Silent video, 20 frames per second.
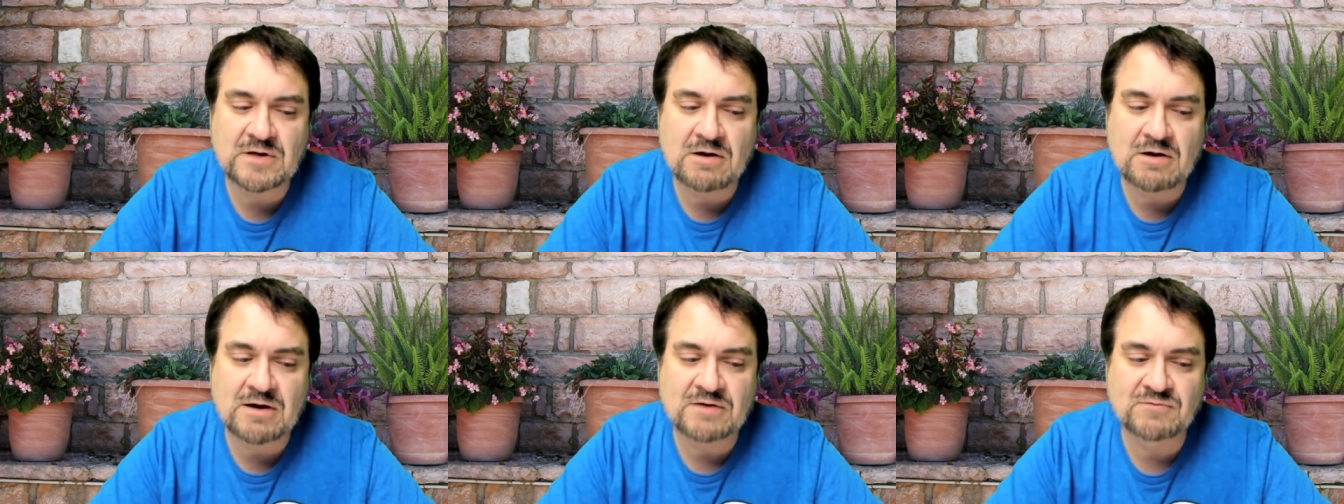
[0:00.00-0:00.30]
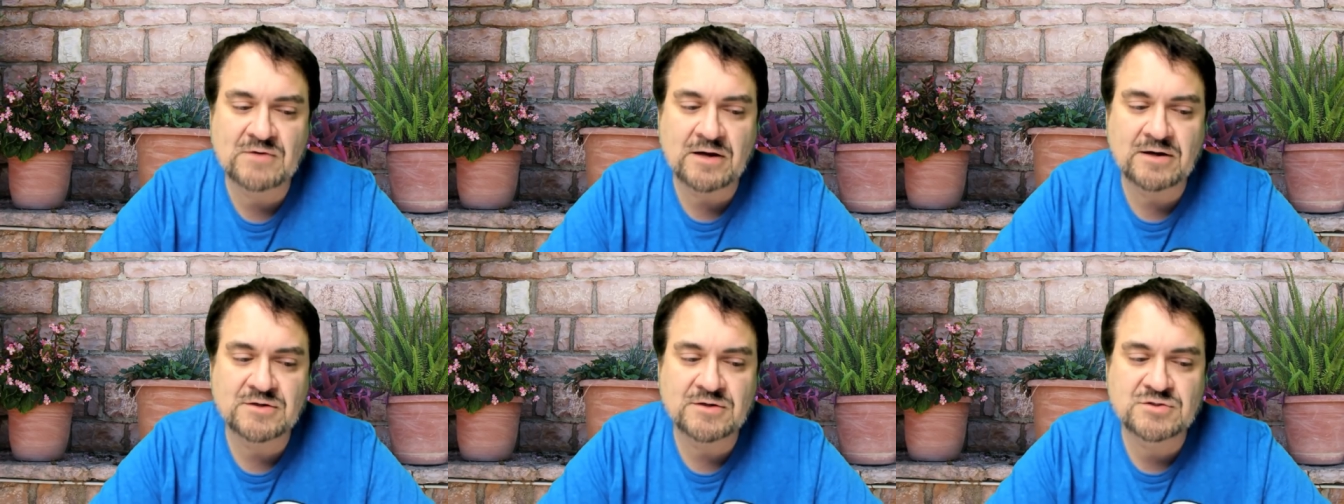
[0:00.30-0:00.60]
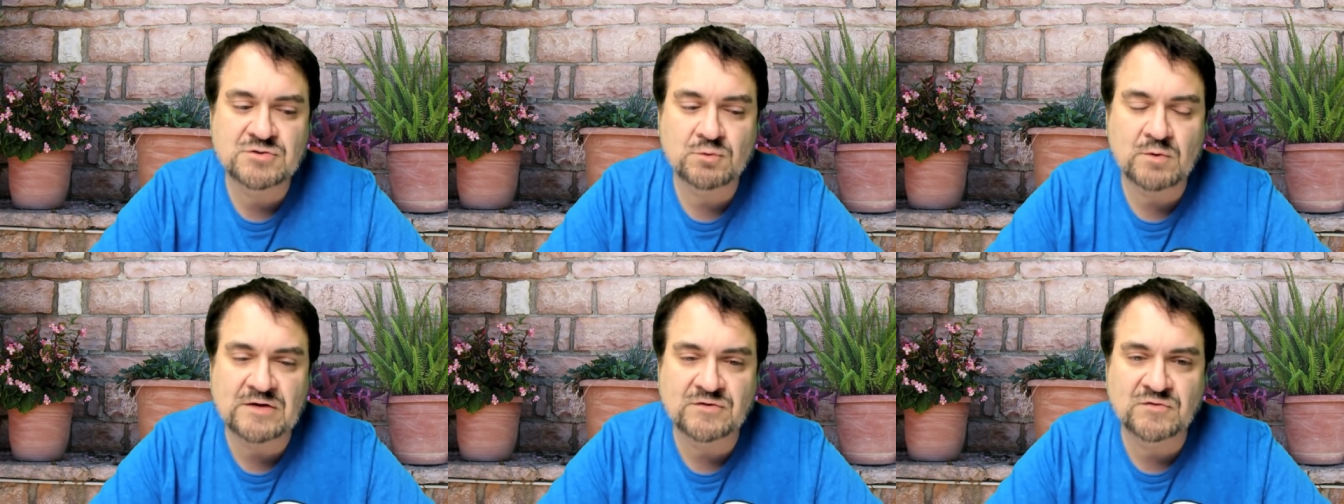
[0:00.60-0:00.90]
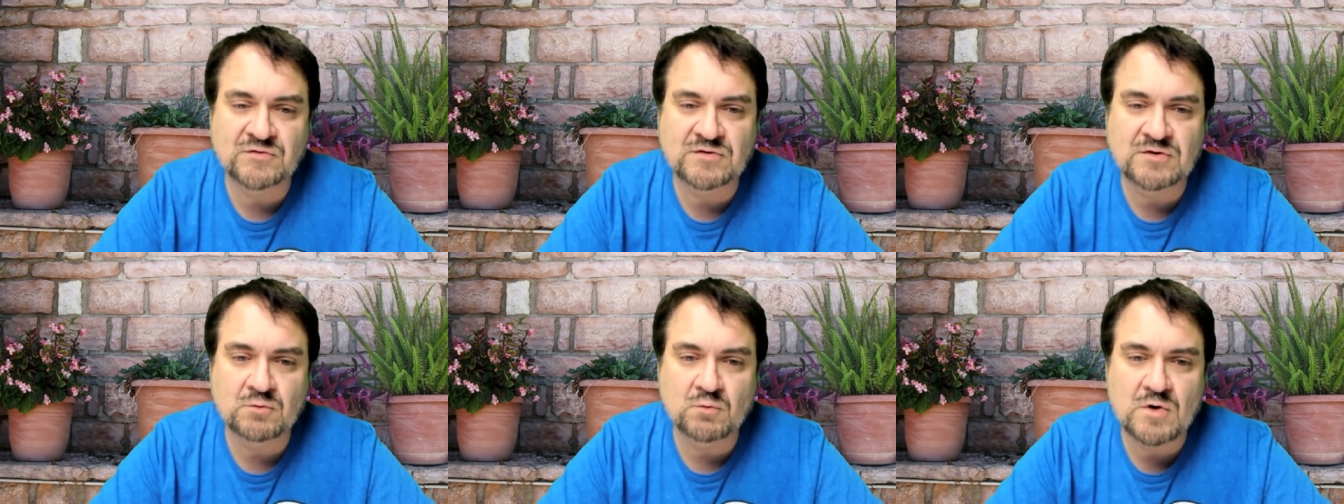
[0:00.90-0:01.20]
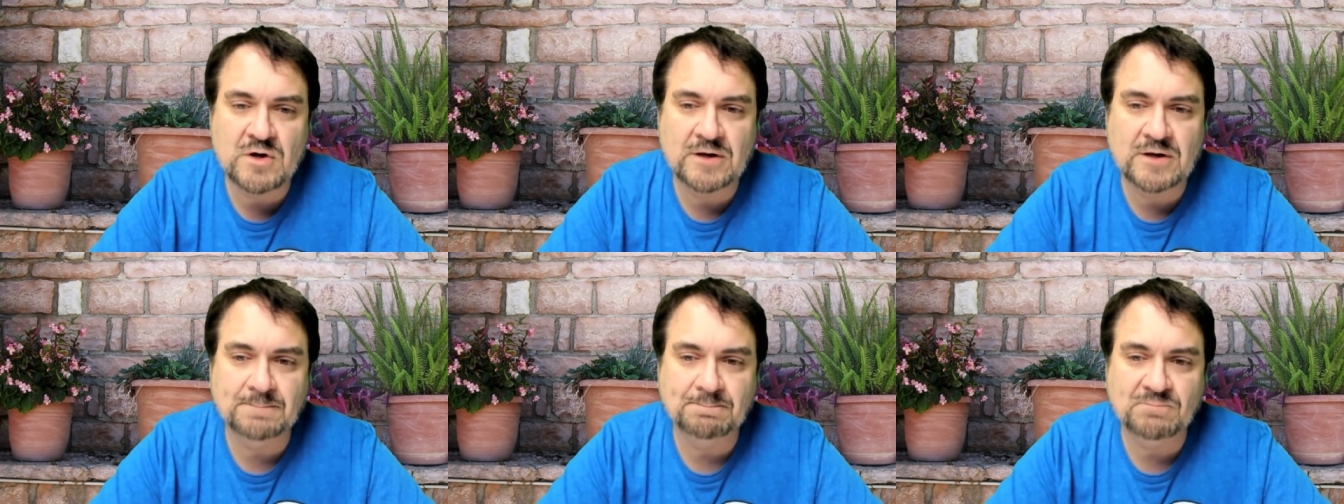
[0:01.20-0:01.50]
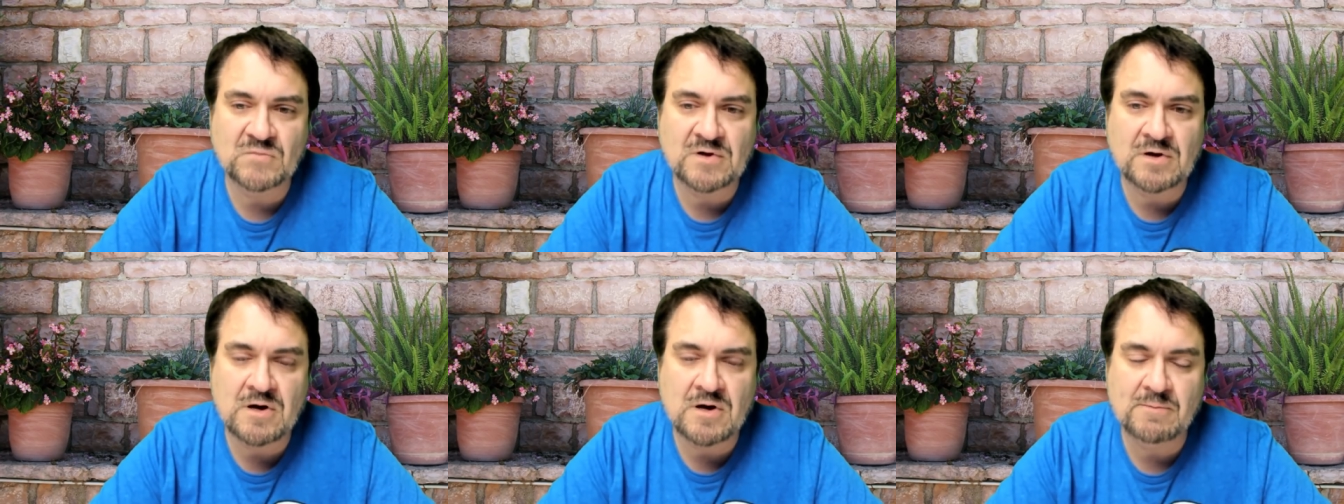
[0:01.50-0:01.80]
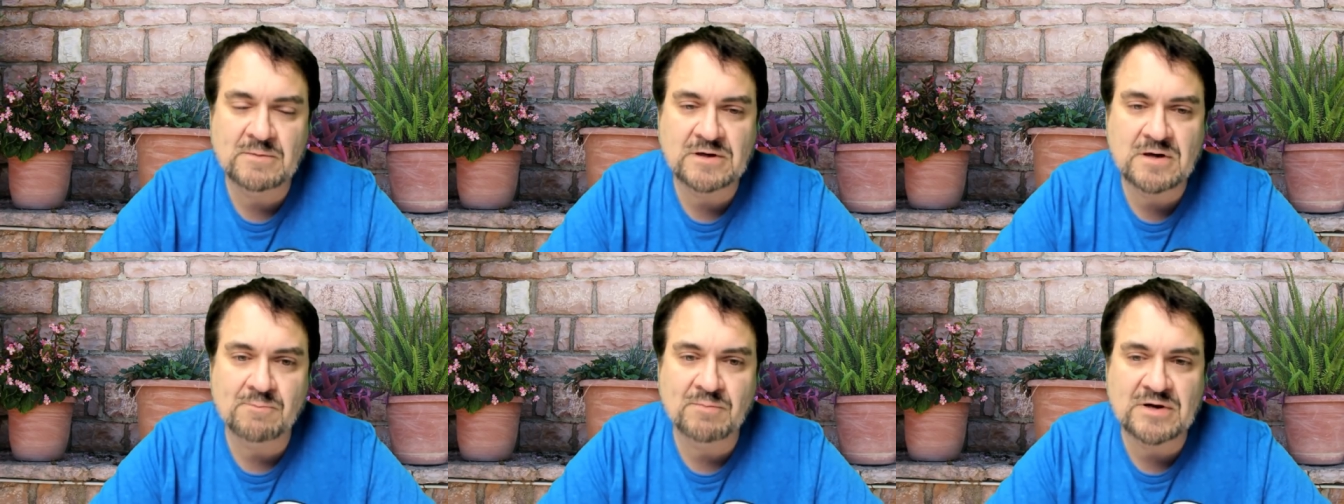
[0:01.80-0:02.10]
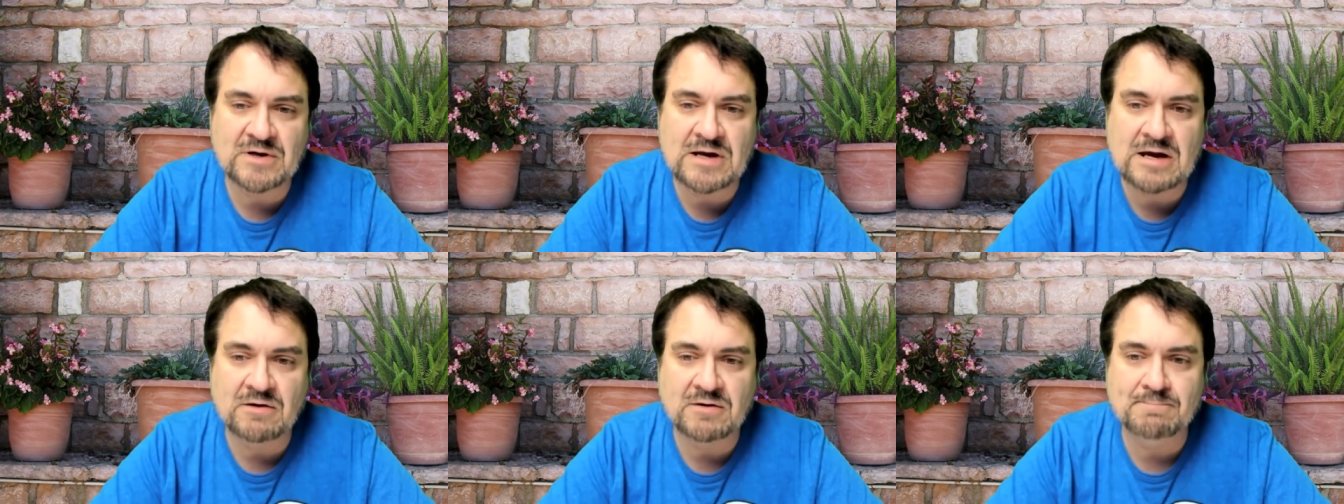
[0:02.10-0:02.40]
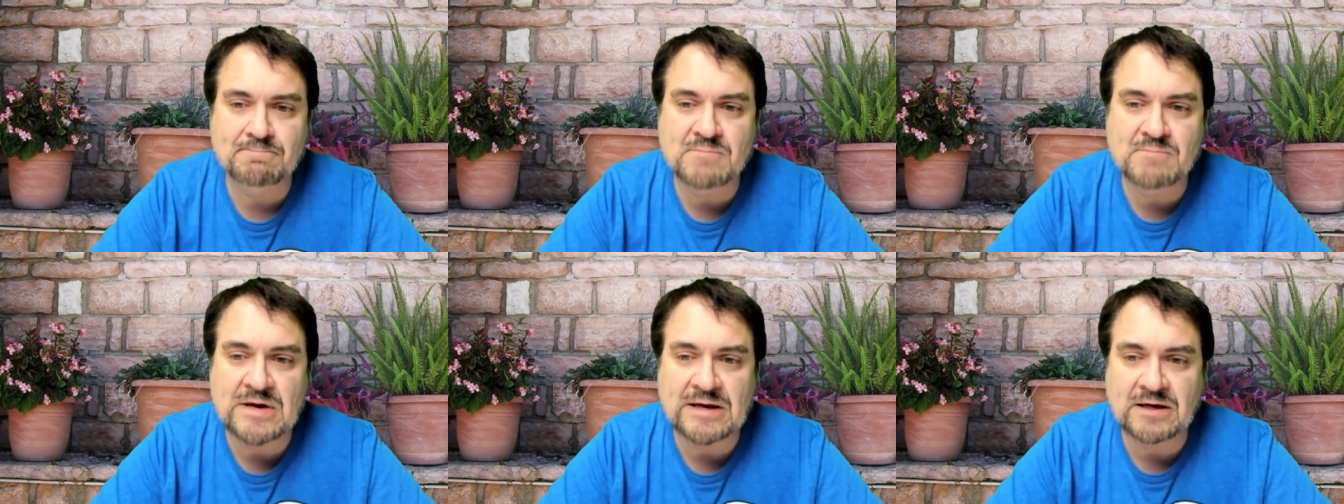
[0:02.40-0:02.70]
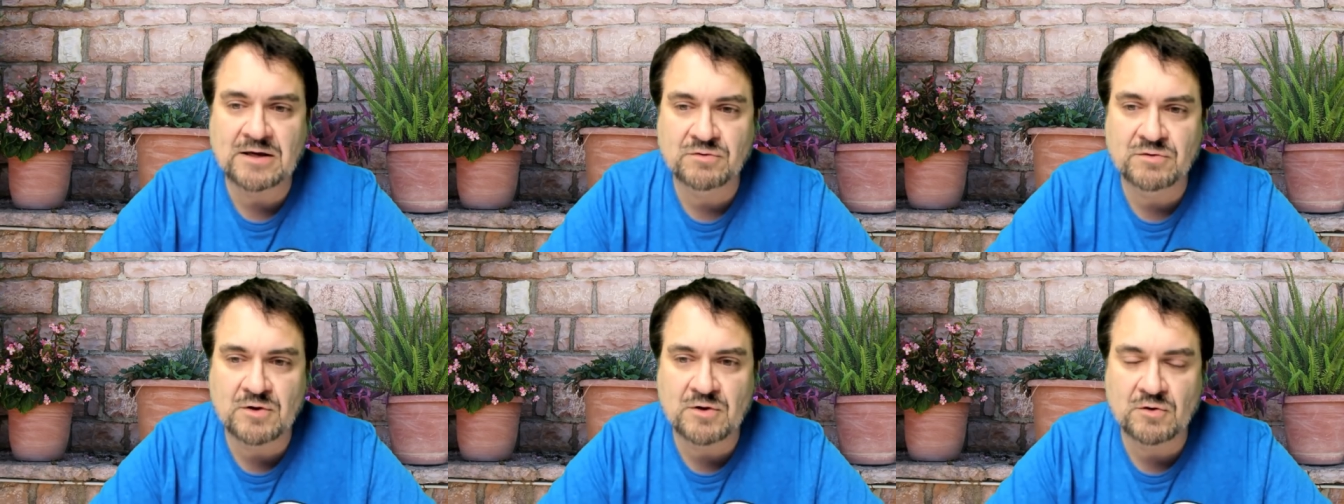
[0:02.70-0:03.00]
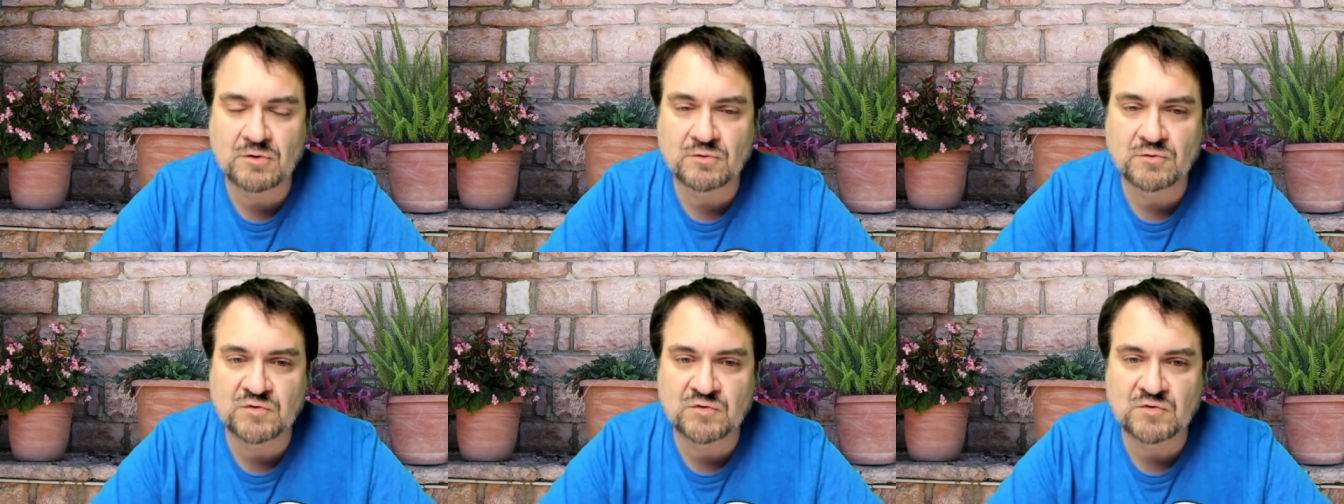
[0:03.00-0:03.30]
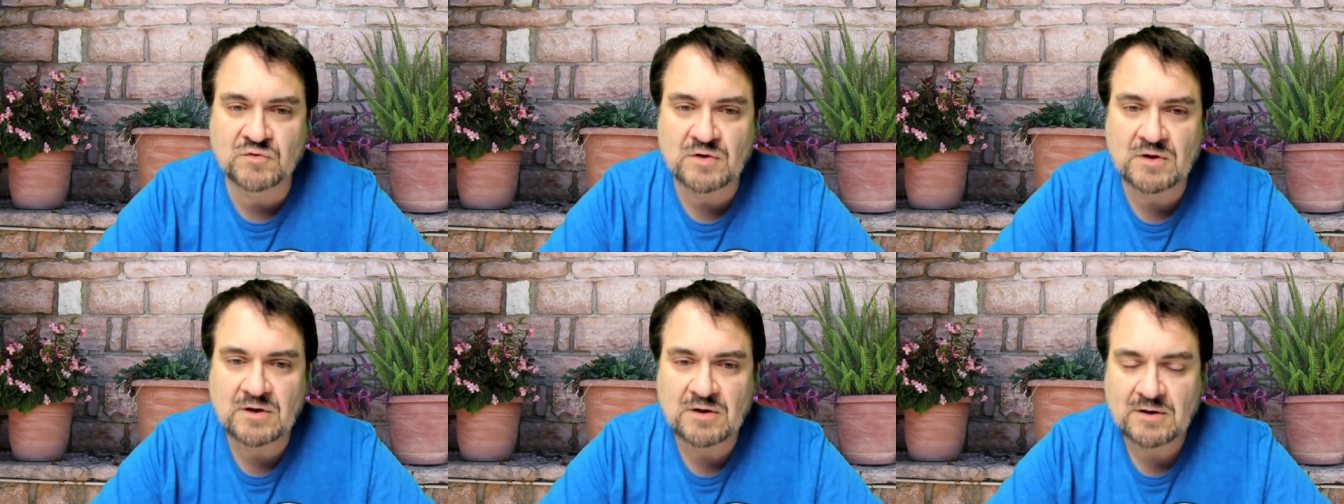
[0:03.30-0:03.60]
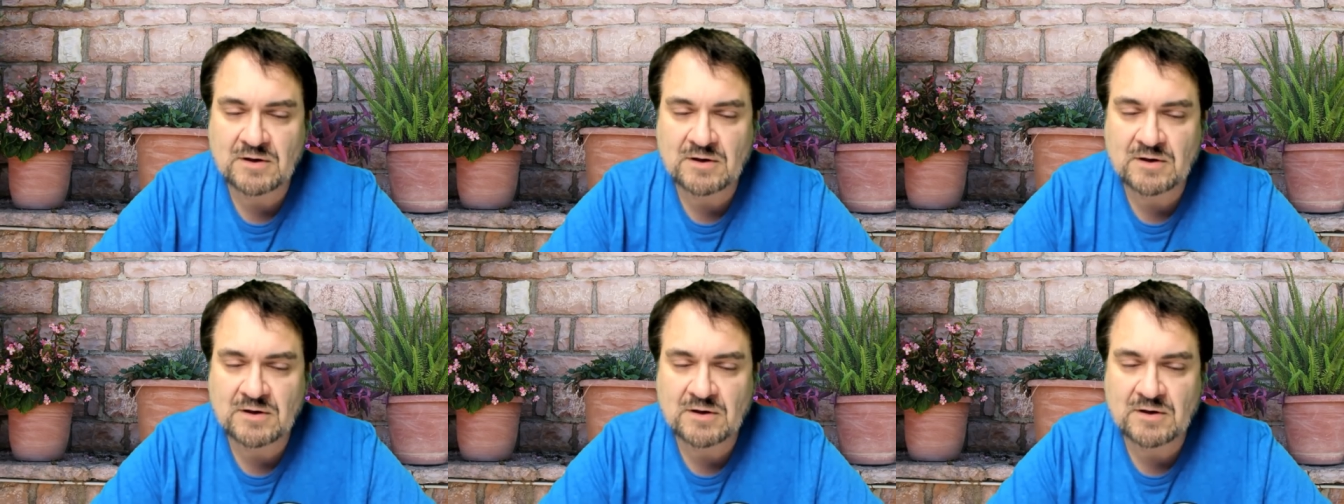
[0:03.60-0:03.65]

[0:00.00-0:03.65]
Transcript: Now, I've got a Dresden one coming up on how to make those